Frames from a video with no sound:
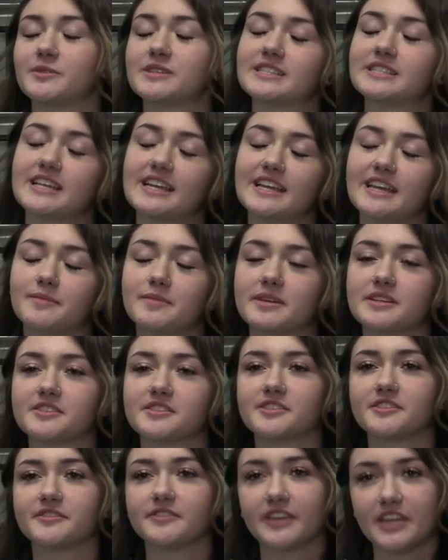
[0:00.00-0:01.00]
once I get my
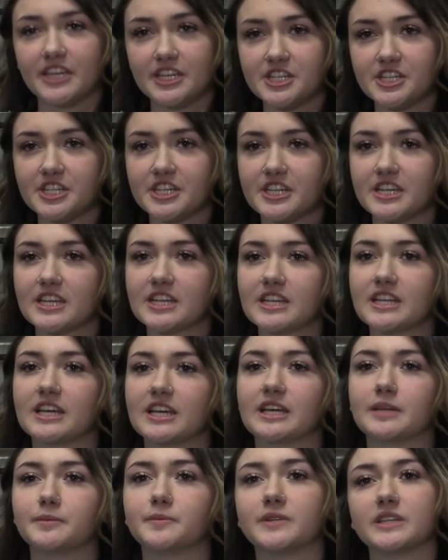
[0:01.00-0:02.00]
certification,
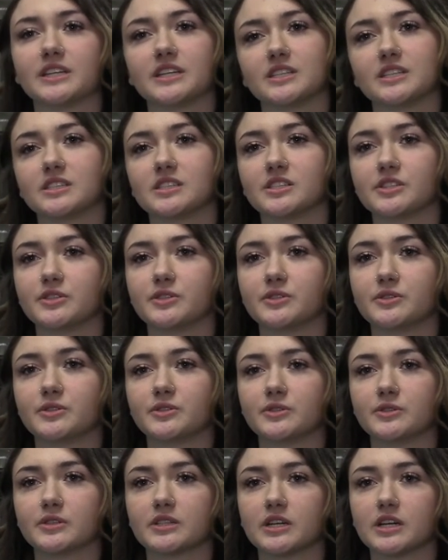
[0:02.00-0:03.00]
I plan
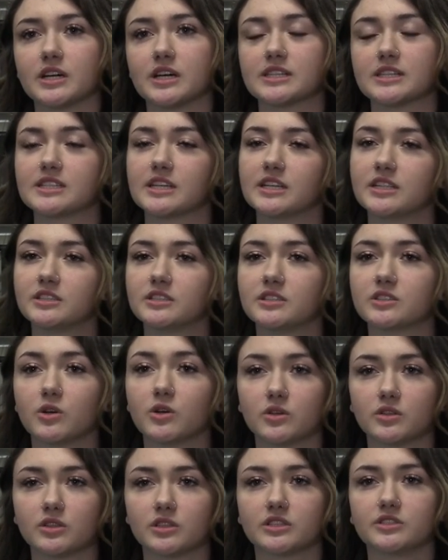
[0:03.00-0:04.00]
to attend
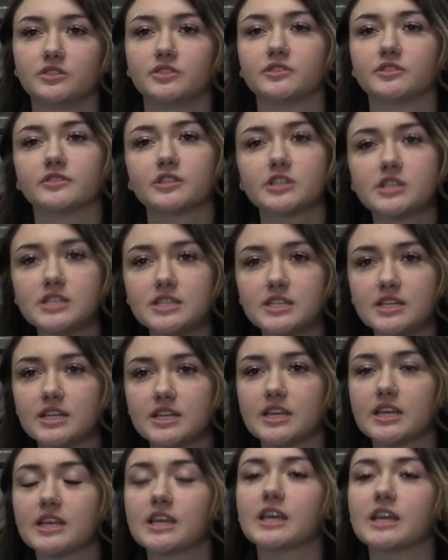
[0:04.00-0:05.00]
Oakland
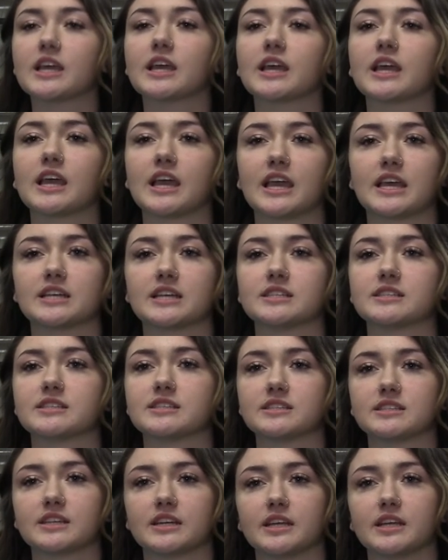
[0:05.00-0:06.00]
University and
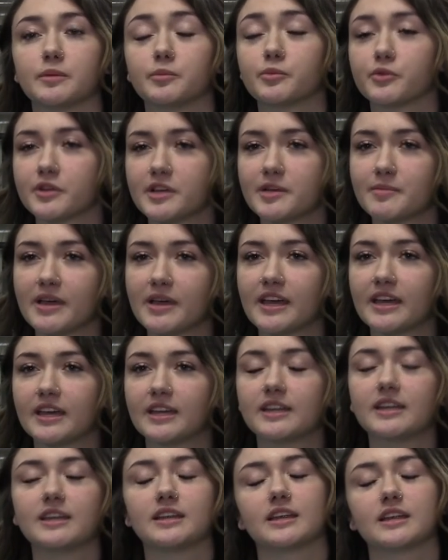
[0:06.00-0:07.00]
study
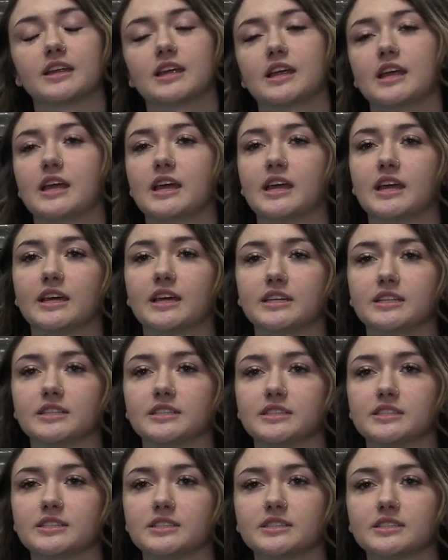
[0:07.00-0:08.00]
pre-med
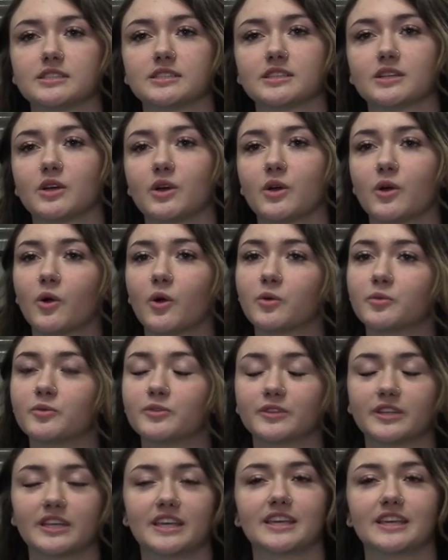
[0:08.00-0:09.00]
and
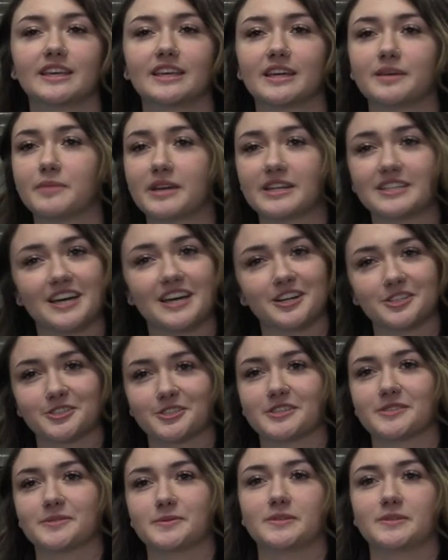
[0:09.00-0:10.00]
hopefully get my
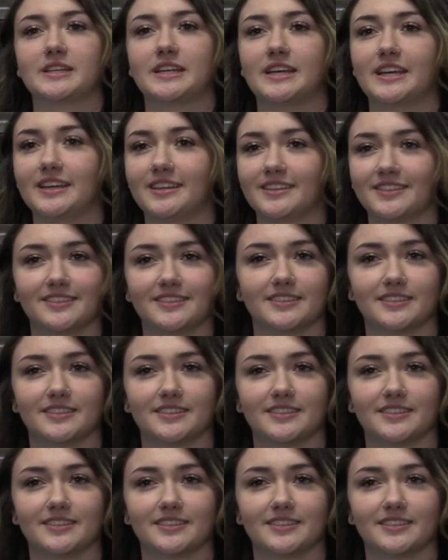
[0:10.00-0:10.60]
doctorates one day.